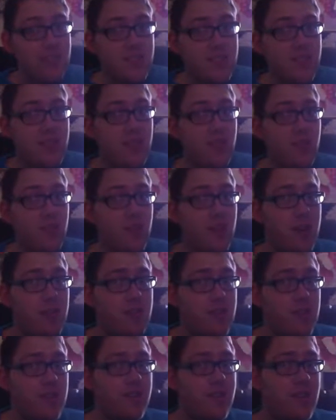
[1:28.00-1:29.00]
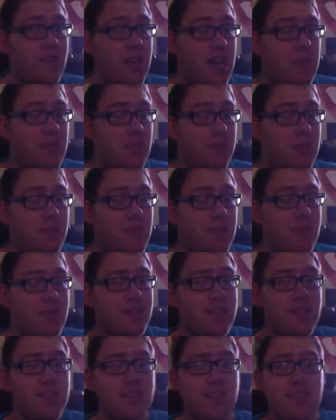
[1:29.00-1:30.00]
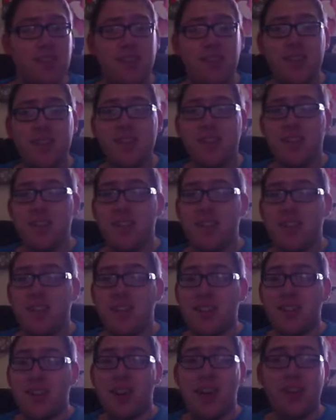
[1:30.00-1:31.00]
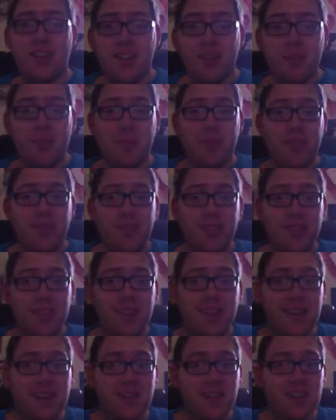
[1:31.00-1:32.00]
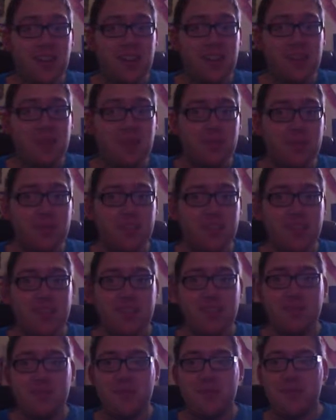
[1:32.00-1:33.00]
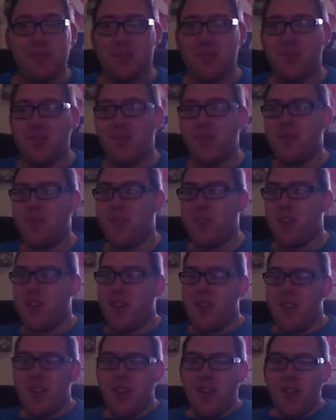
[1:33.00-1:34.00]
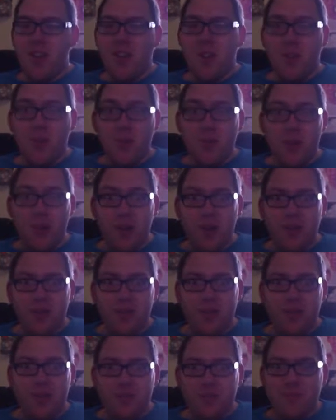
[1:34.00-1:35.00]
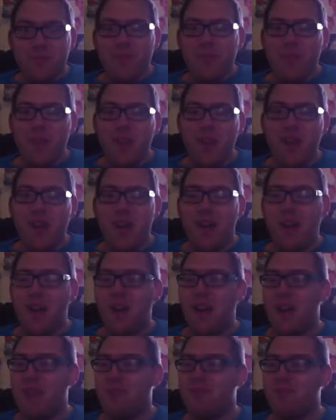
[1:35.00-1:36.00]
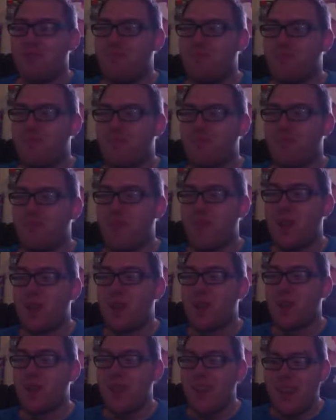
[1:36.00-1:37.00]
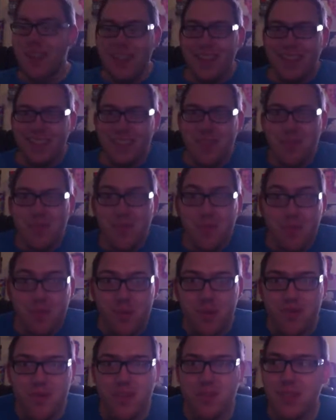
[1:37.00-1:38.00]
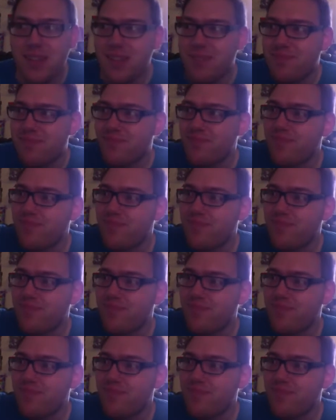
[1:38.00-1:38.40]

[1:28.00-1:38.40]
say I don't quite believe it could happen because I know personally that anything can happen in this world, so who knows? So yeah, let's have a bit of a preview then.